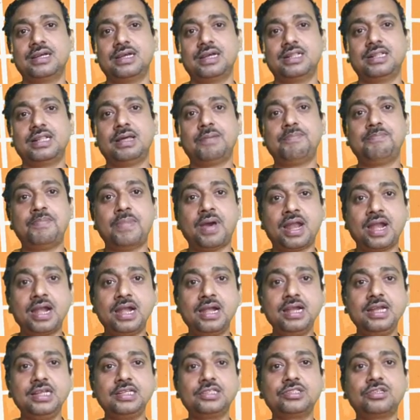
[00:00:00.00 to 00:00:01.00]
The
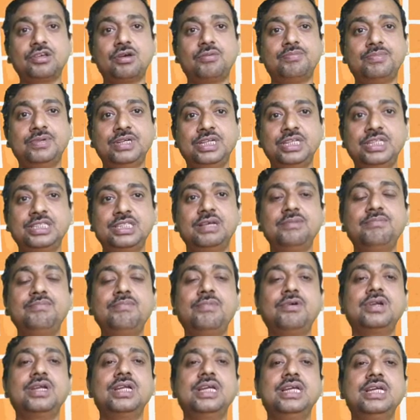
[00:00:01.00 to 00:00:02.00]
barrenness of
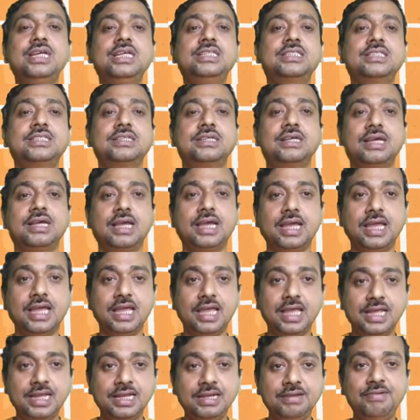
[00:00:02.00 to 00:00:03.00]
December is
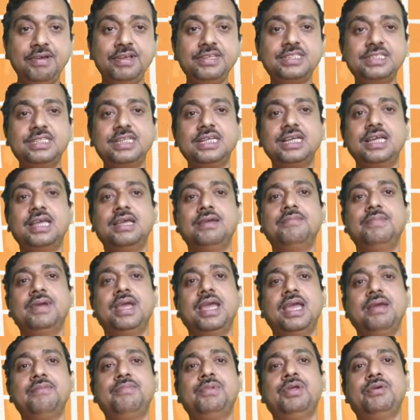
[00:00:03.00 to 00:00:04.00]
investing him
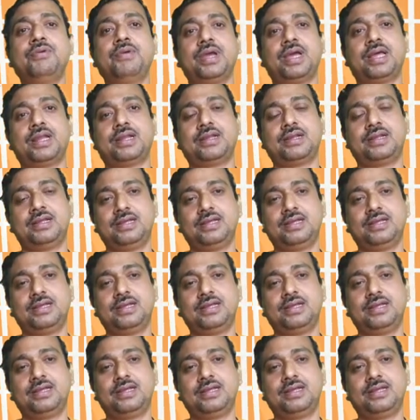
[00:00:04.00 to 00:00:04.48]
everywhere.